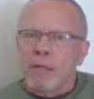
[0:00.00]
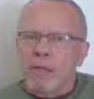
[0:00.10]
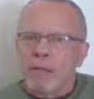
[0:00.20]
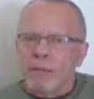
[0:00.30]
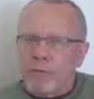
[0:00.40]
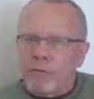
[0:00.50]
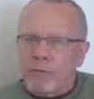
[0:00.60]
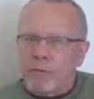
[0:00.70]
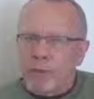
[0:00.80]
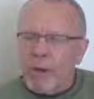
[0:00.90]
The first
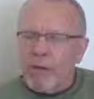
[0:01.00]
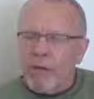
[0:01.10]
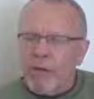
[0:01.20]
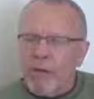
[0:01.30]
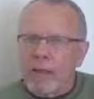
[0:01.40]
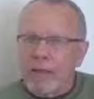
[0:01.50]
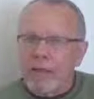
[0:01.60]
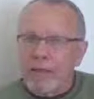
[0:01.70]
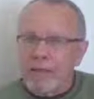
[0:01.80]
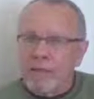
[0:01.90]
reason why
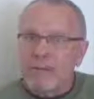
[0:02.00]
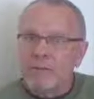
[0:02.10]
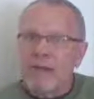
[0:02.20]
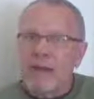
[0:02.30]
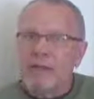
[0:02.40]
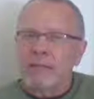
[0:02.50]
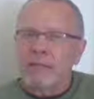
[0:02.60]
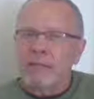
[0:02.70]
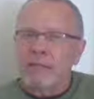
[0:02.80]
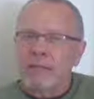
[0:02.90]
AuthorCloud is in fact
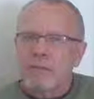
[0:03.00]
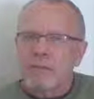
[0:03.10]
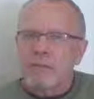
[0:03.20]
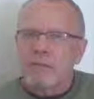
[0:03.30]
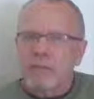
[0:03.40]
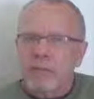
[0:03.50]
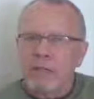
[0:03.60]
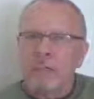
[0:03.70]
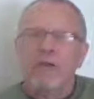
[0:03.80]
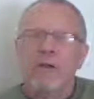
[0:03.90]
different is our
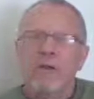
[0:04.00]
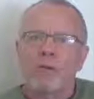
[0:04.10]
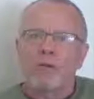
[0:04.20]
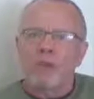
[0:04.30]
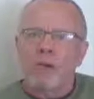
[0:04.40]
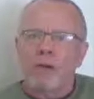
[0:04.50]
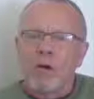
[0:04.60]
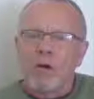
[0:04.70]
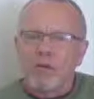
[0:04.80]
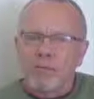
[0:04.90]
singular focus
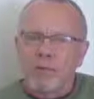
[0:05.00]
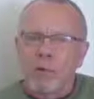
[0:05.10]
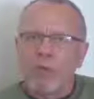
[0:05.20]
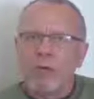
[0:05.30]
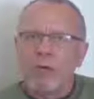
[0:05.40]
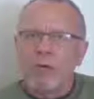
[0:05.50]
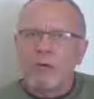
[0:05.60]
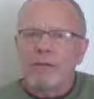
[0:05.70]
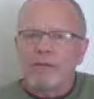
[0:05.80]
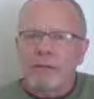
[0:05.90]
on 4
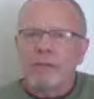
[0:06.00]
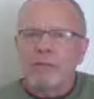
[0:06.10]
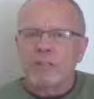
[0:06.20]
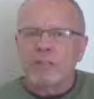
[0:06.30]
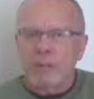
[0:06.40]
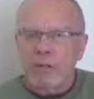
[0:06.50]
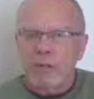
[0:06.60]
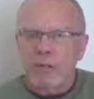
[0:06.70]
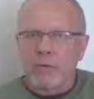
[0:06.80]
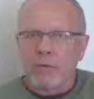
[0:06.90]
fiction
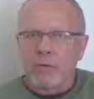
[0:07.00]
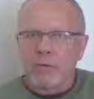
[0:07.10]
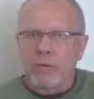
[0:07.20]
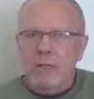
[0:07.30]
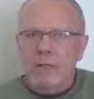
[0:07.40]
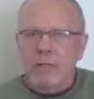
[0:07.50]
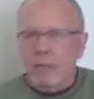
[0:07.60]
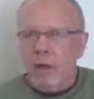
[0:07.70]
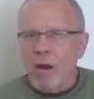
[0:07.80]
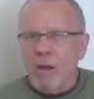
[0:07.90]
genres:
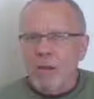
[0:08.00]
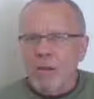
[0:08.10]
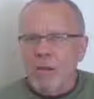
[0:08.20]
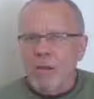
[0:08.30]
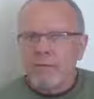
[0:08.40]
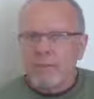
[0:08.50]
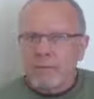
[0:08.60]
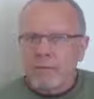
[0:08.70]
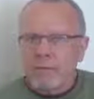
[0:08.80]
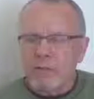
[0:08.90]
crime,
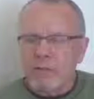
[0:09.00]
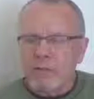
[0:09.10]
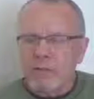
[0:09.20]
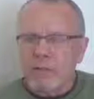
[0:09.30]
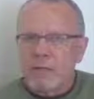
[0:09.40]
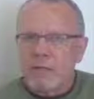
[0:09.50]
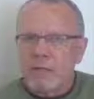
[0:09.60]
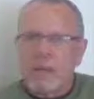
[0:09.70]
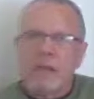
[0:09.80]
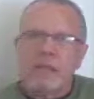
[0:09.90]
fantasy,
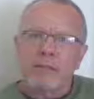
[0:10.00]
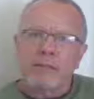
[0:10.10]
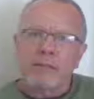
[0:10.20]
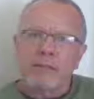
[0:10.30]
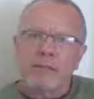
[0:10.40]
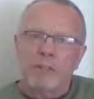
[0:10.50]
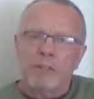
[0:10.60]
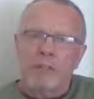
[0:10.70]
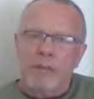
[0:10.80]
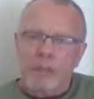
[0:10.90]
science
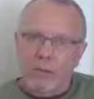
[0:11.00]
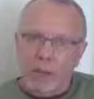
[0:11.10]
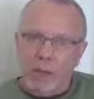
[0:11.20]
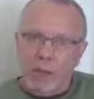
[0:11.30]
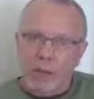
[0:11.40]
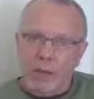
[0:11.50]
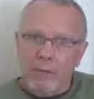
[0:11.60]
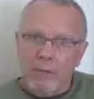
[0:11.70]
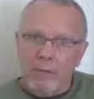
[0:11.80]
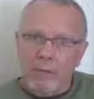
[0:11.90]
fiction, and romance.